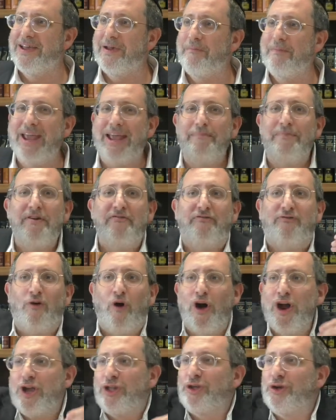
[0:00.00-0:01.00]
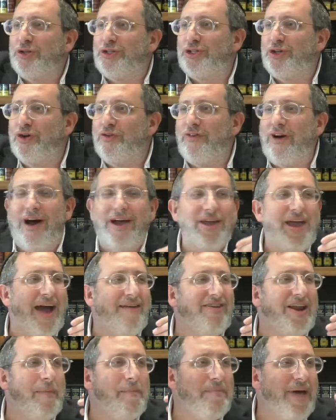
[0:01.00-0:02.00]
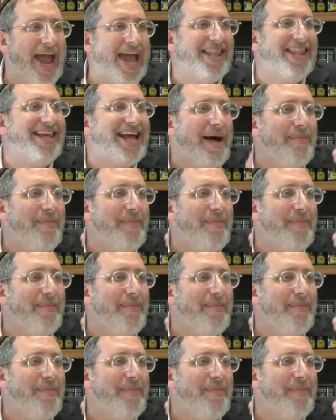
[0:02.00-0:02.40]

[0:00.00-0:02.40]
Meaning before you do tshuva, you have an amazing